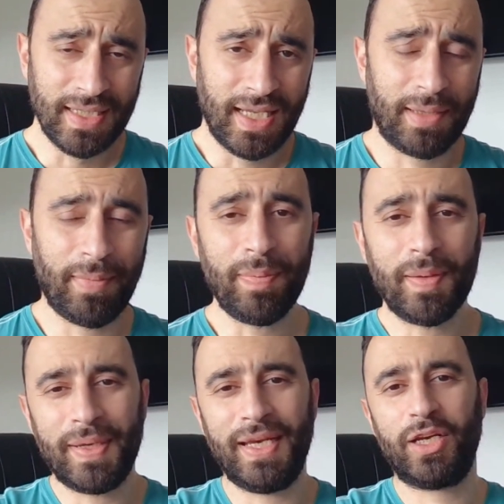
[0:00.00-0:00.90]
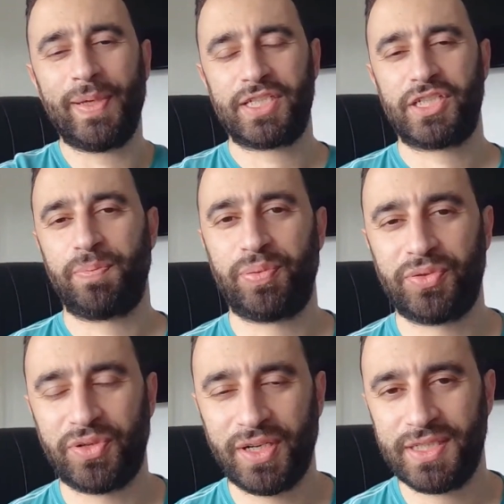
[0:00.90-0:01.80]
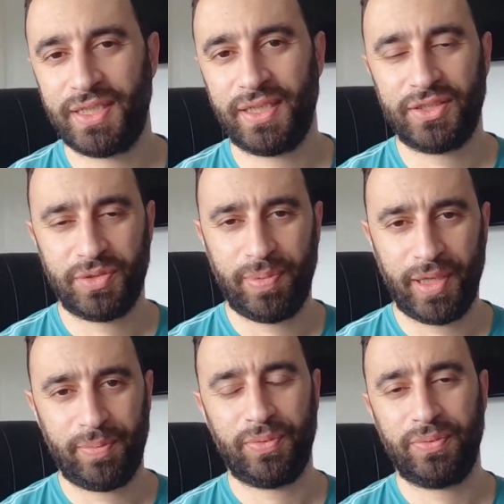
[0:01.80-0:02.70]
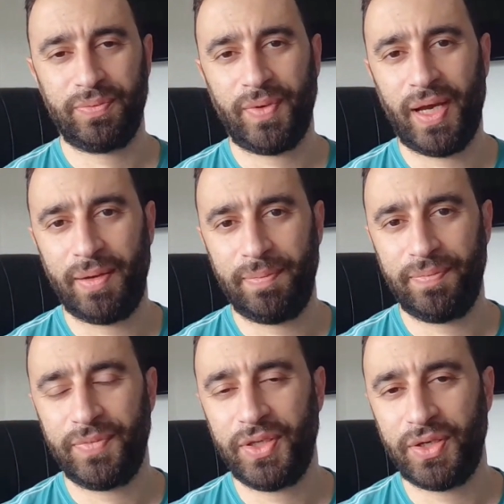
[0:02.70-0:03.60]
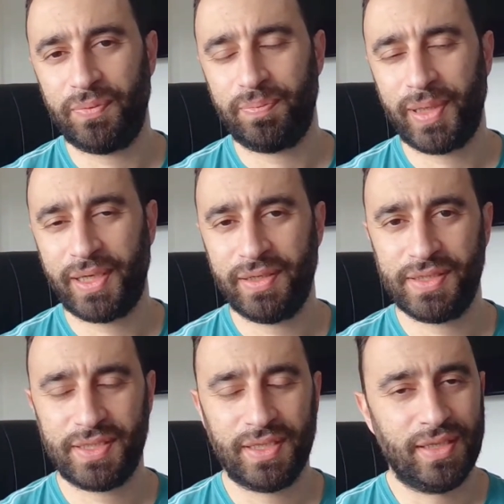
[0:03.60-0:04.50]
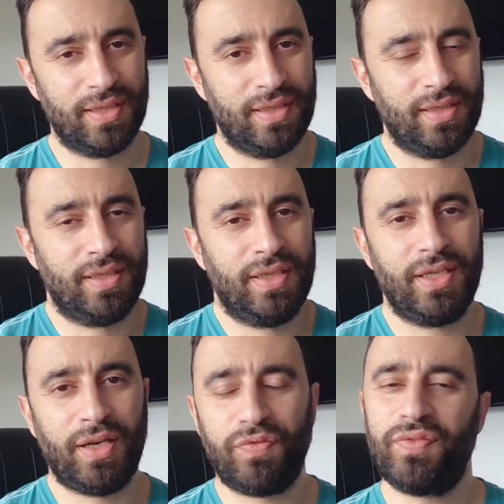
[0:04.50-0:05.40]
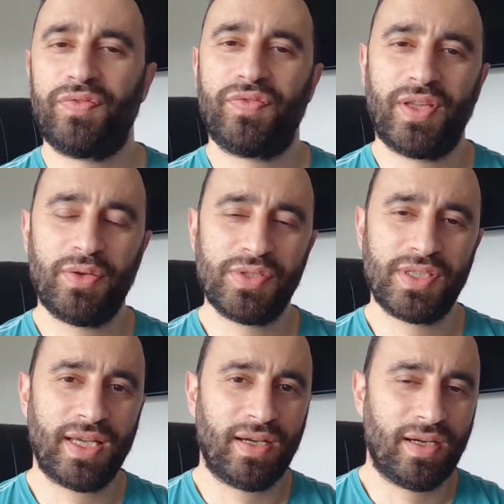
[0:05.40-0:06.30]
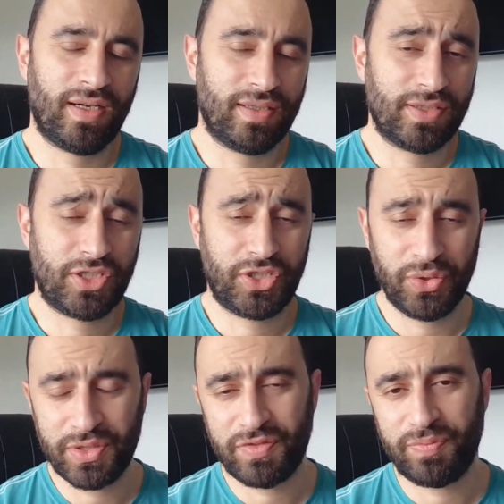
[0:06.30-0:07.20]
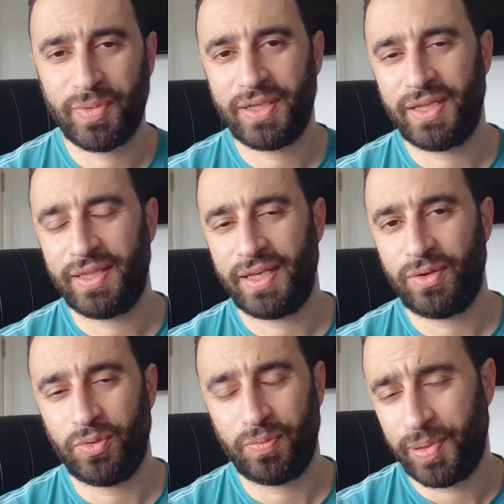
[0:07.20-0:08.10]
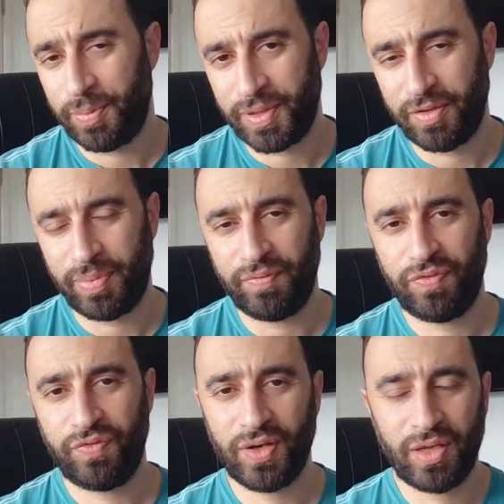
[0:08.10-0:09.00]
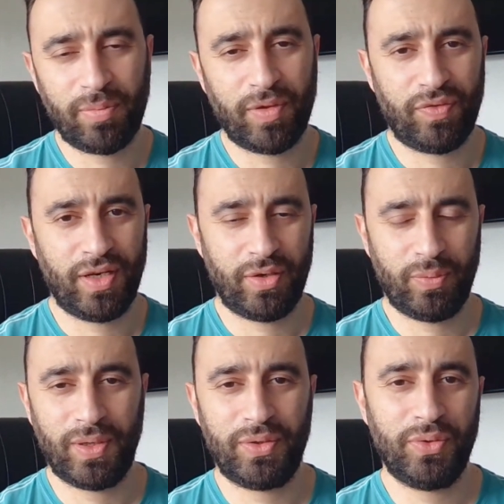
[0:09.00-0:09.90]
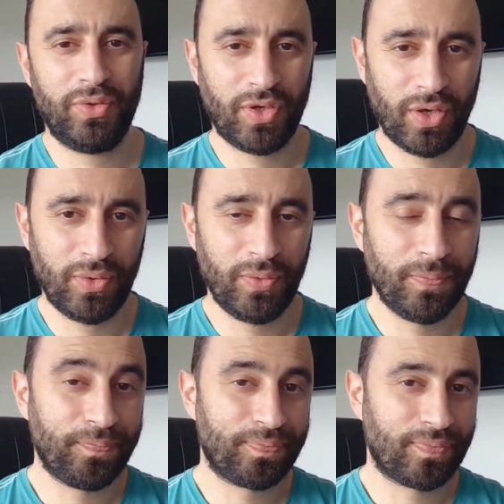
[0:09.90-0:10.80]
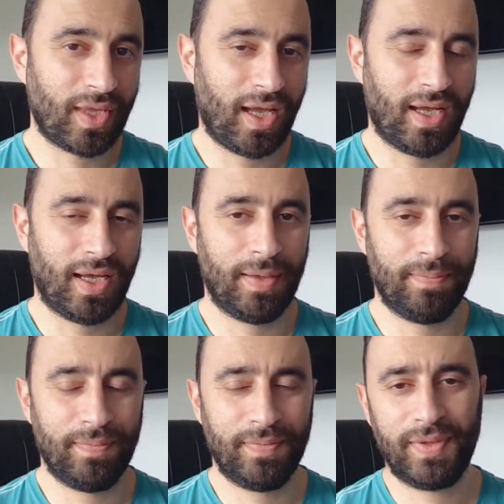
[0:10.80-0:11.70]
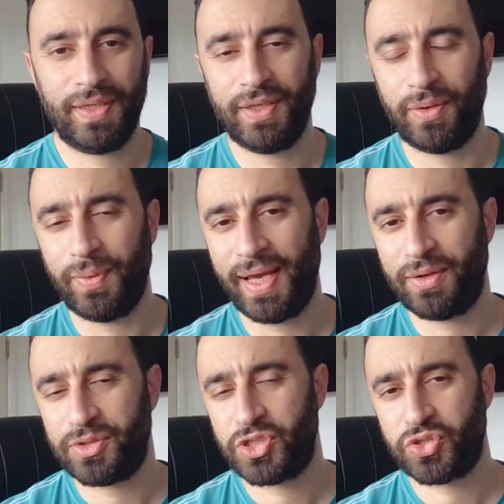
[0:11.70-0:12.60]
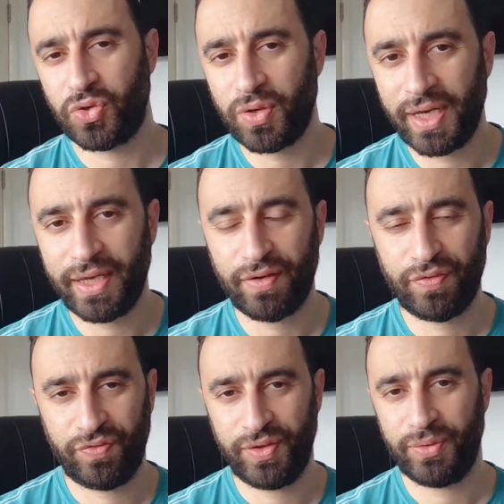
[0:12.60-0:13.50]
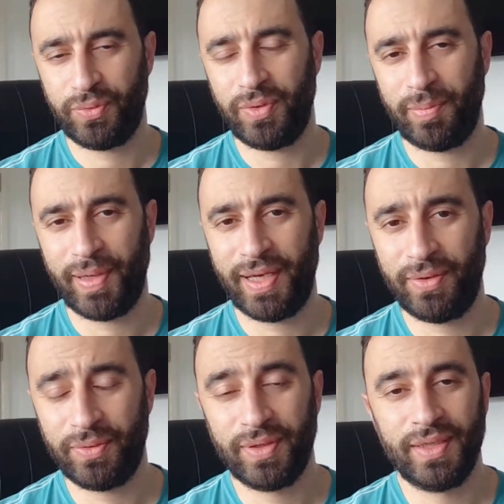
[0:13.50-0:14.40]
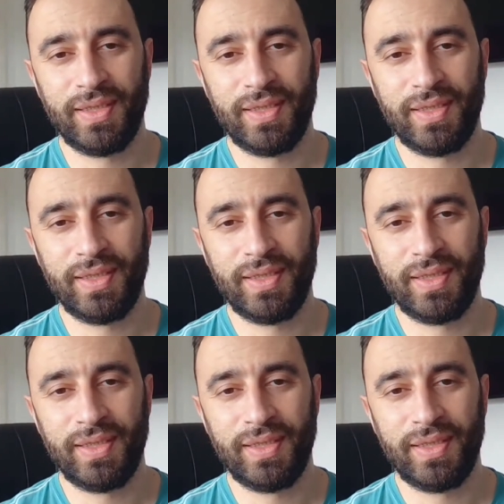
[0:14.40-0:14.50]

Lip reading: it may be a little bit surprising to people, you know, because, you know, for those that are students of mine and that, or people that have been following me for a little while, you know how strongly I feel about